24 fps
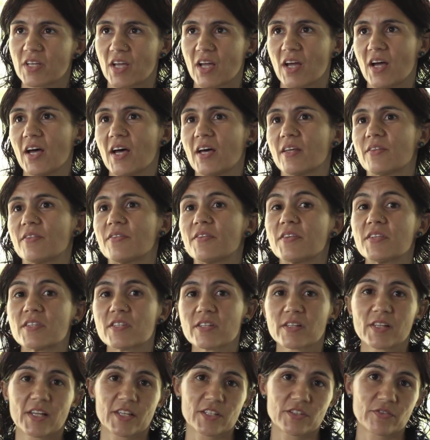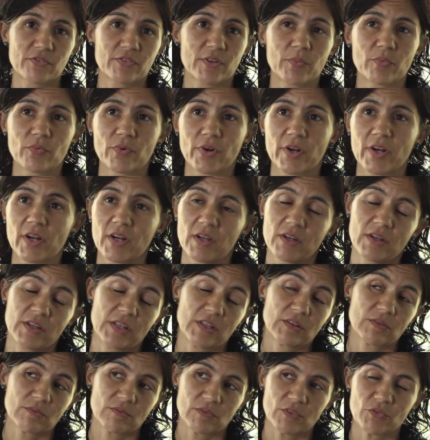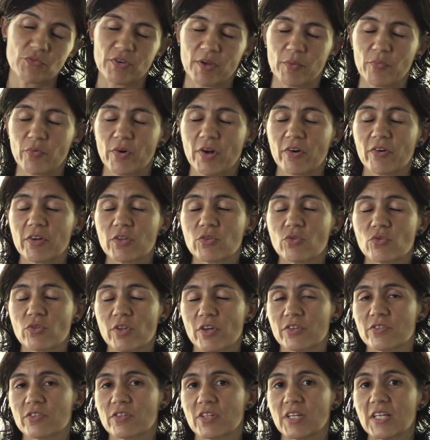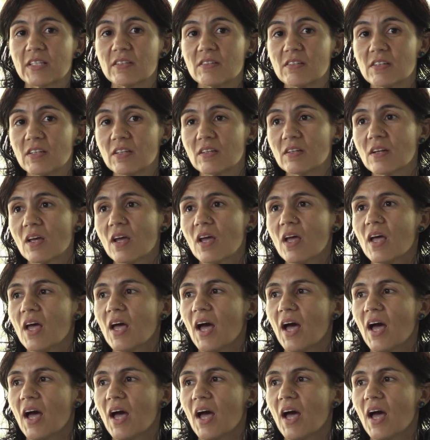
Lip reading: I had this last February 2018.